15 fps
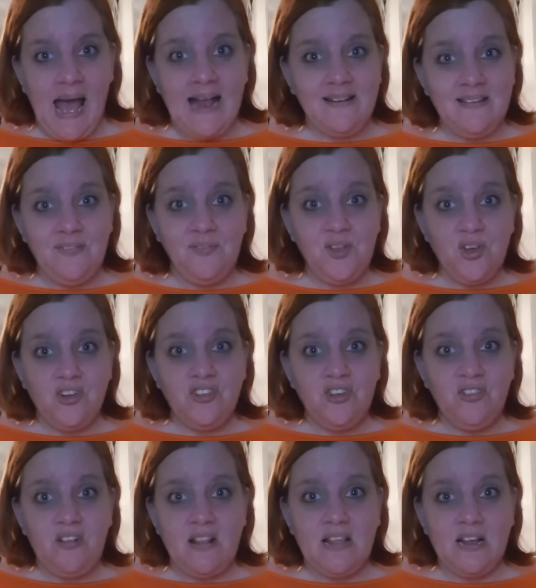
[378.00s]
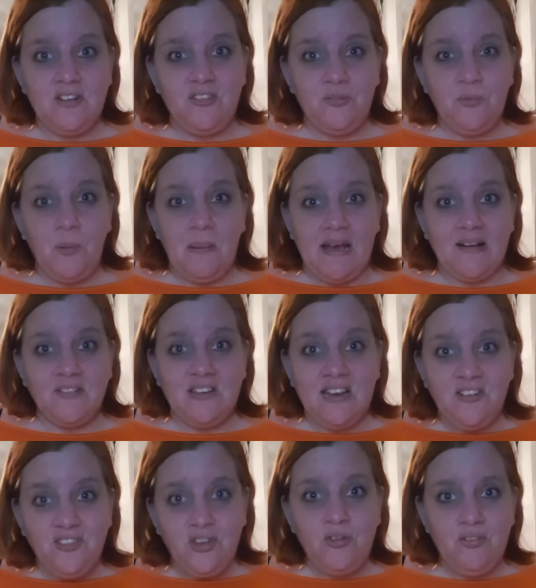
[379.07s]
And if you can do something about
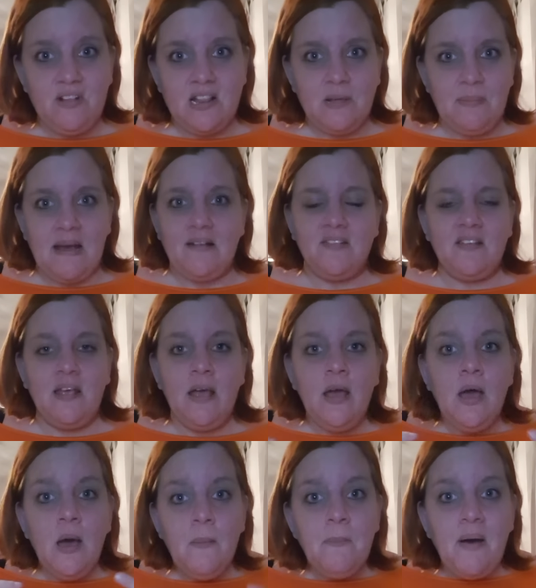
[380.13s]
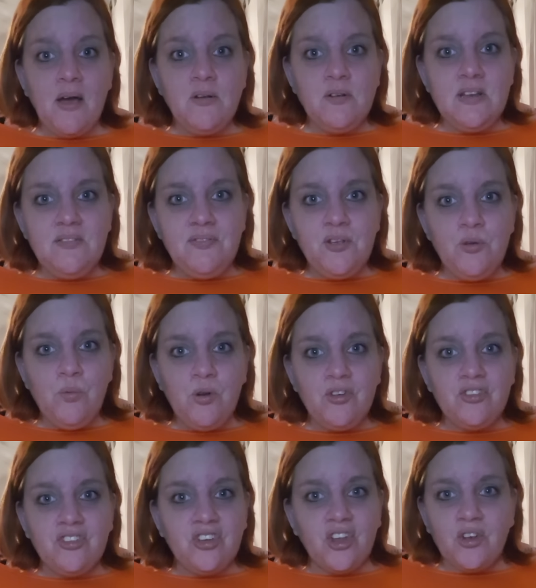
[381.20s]
it, do something about it. But only if you
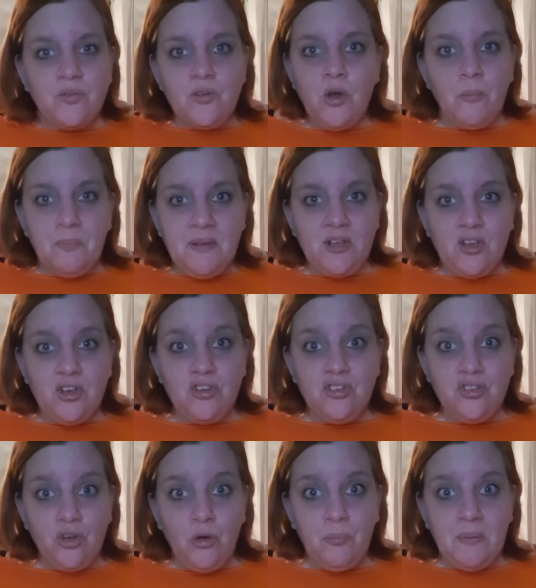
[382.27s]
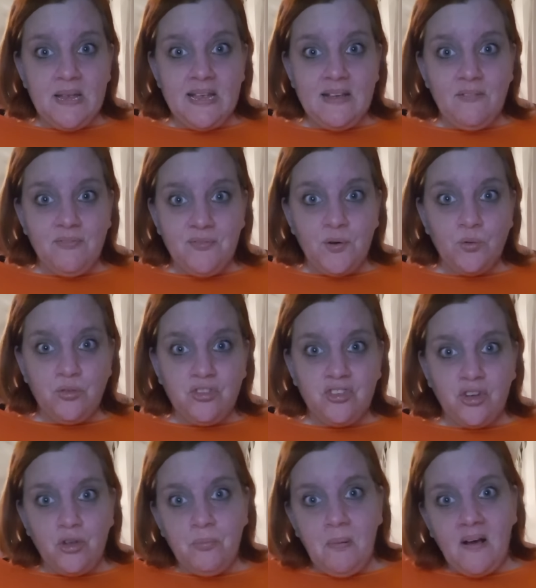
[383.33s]
want to, not because you're being forced
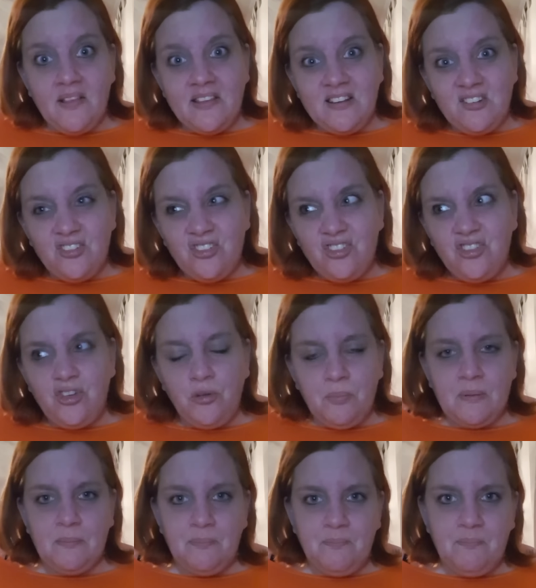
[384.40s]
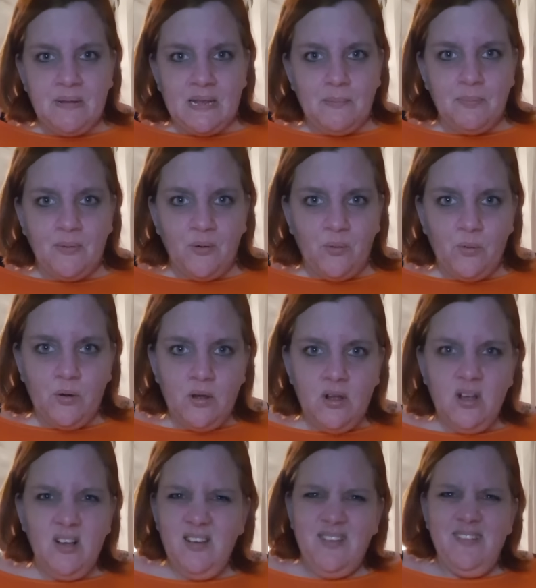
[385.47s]
to by these stupid people.
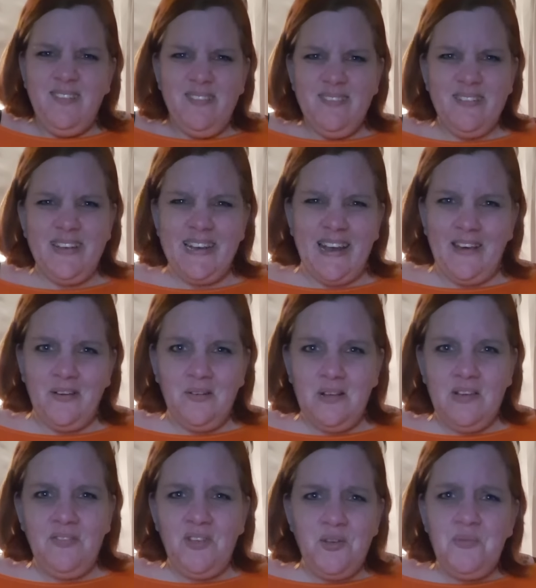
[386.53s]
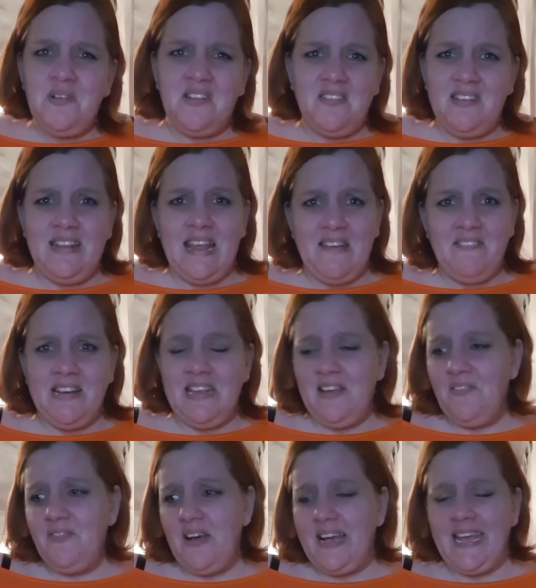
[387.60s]
You know, if you want to sit there and
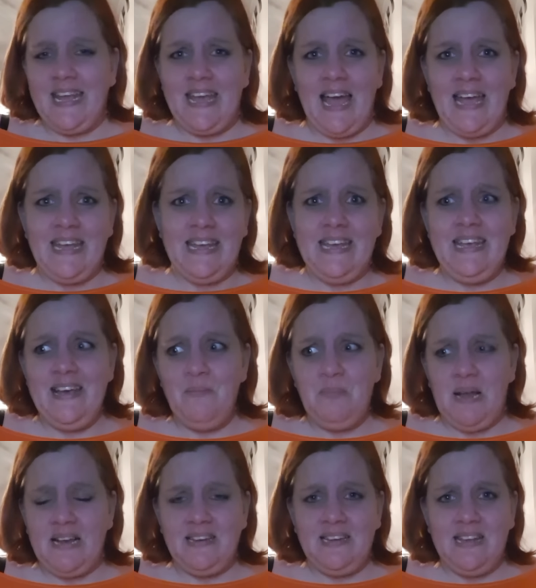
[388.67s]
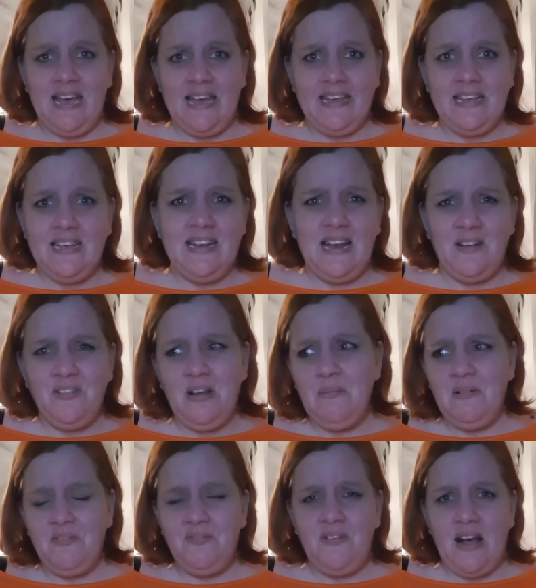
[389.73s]
eat a fucking cake, eat a bloody cake. You know,
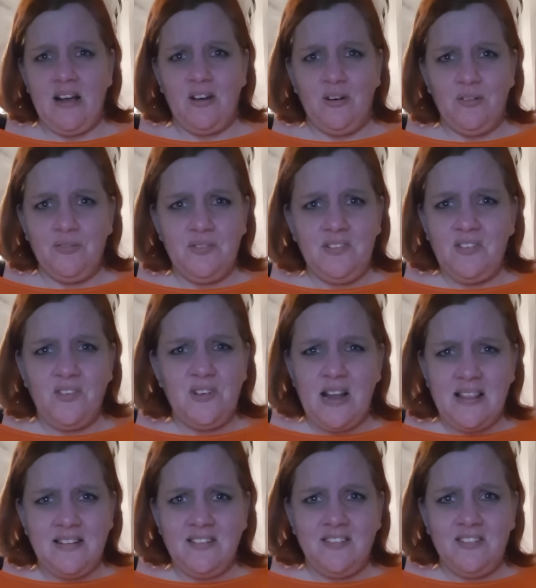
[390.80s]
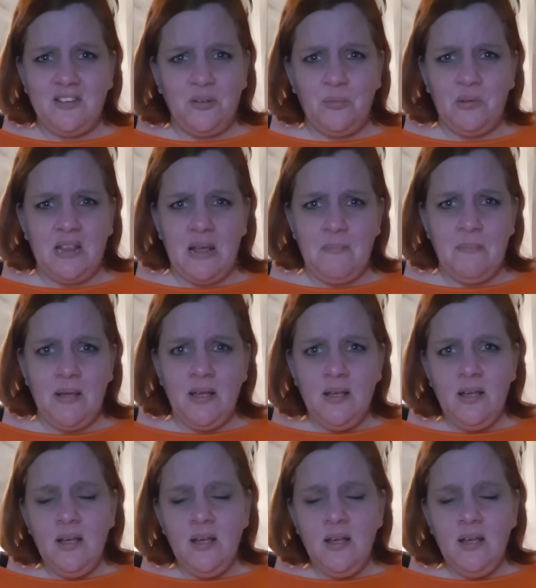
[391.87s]
don't fuck off. It's got nothing to do with them.